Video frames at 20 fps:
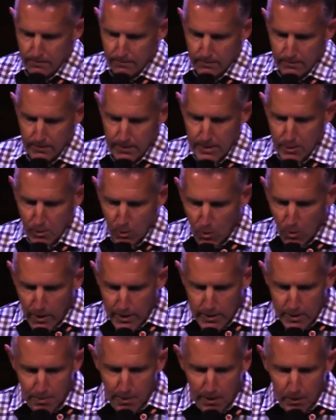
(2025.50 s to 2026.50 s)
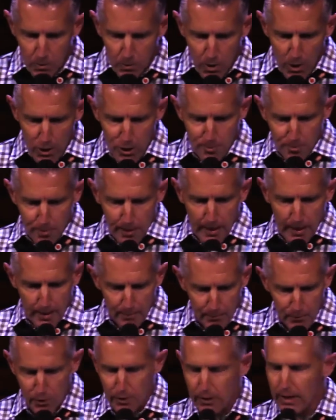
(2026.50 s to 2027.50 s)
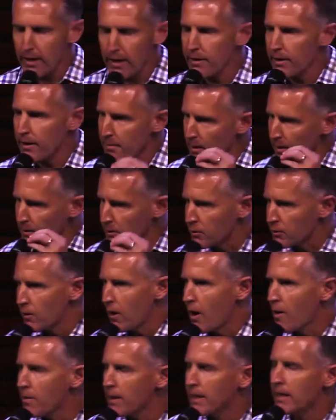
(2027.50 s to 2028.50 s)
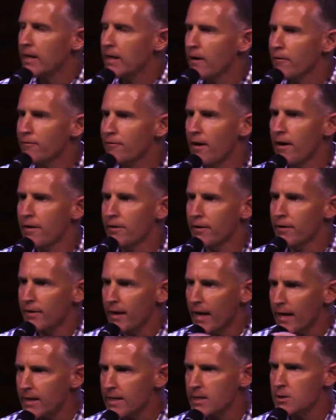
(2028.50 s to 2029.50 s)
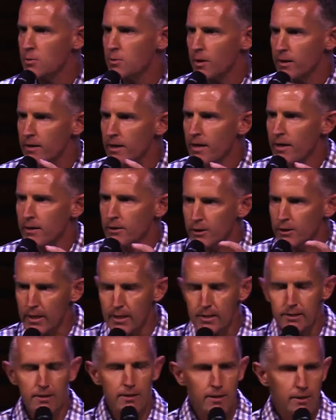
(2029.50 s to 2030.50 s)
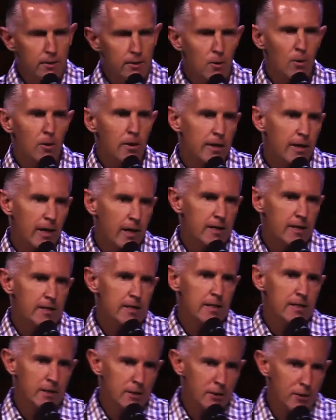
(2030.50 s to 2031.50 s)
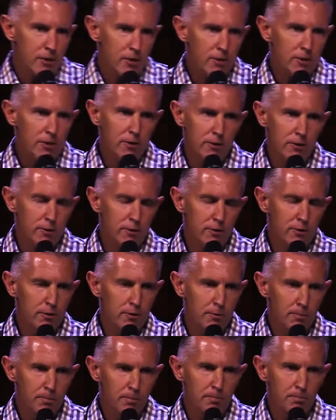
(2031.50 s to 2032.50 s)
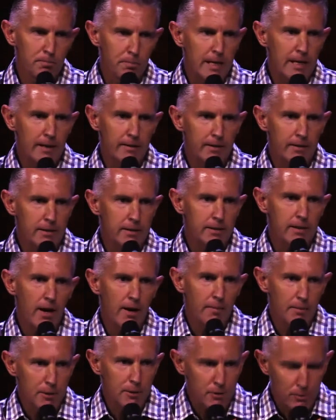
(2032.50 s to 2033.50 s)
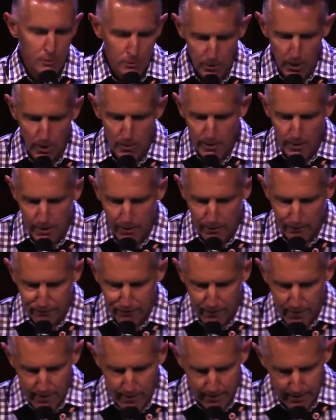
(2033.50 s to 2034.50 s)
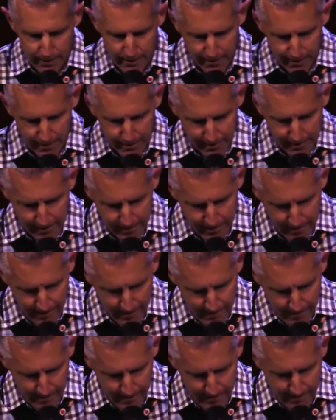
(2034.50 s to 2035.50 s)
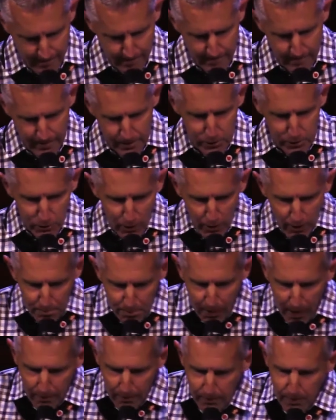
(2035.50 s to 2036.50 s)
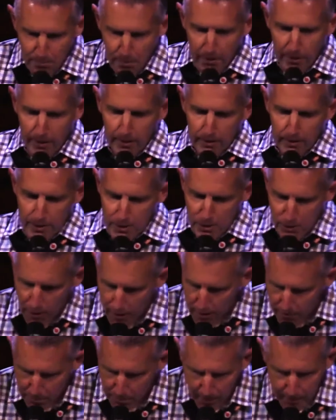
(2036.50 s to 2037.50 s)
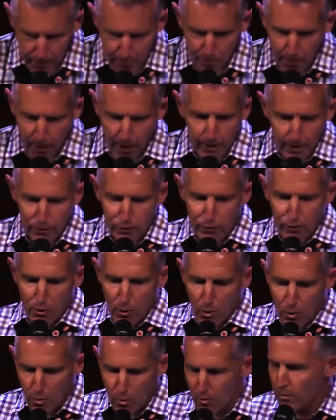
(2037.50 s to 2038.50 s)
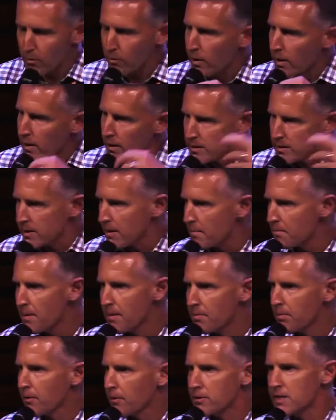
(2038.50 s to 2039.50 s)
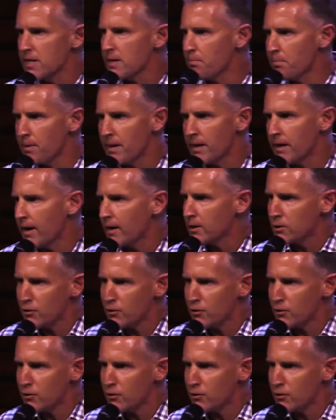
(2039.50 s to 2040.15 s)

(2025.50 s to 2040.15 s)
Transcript: It's always about worshiping him together and about growing in our faith. And that is what Jesus is calling us as a church to be at this time, is to grow in our faith. It's not about the miracle. It's not about the breakthrough, or where some people see Peter as